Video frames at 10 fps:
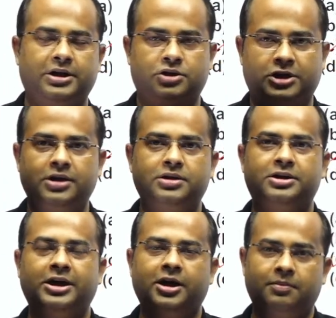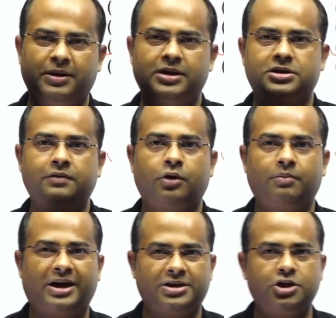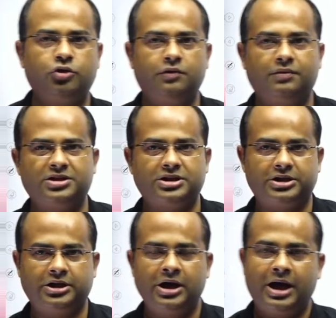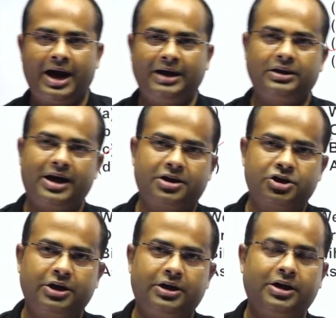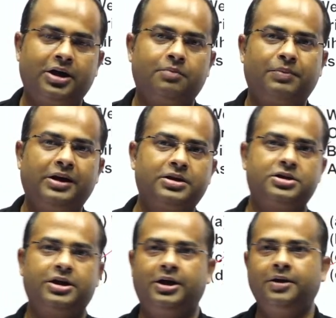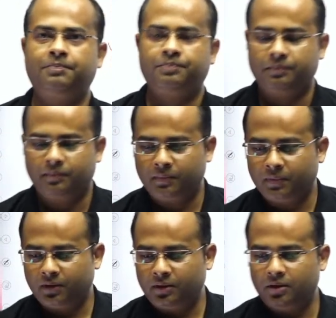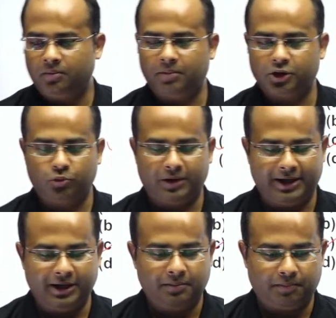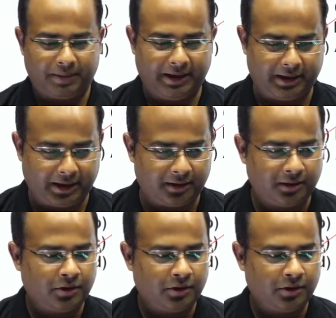She did her PhD from Ranchi University and that she did her PhD in Madhubani painting.